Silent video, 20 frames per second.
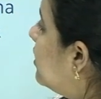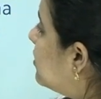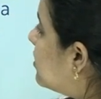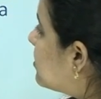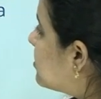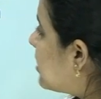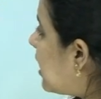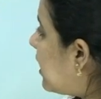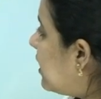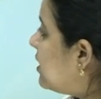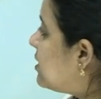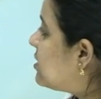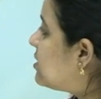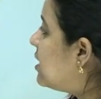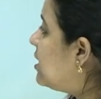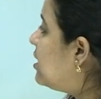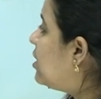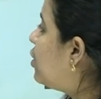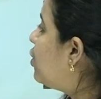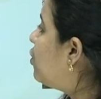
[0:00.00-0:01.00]
The sites
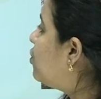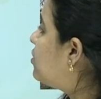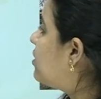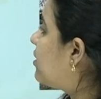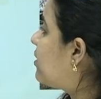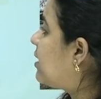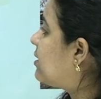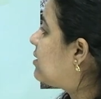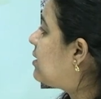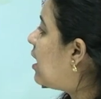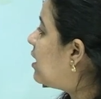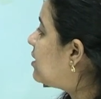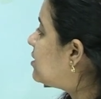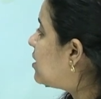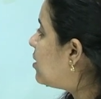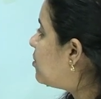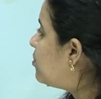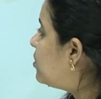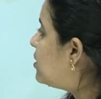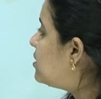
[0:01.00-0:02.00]
include the ratha
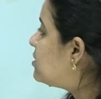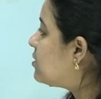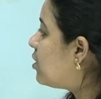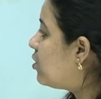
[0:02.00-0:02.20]
temples